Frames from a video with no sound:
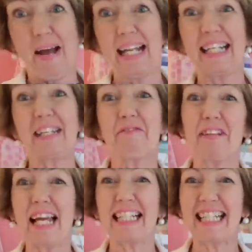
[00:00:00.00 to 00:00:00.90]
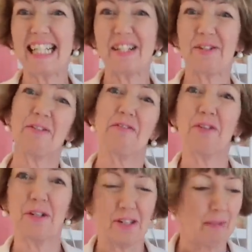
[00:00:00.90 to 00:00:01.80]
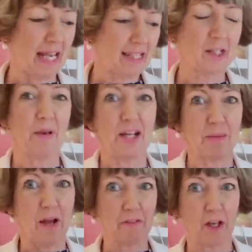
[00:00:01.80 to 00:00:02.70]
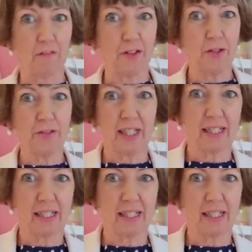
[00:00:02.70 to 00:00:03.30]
one thing, usually a bit more, at least one thing that I'm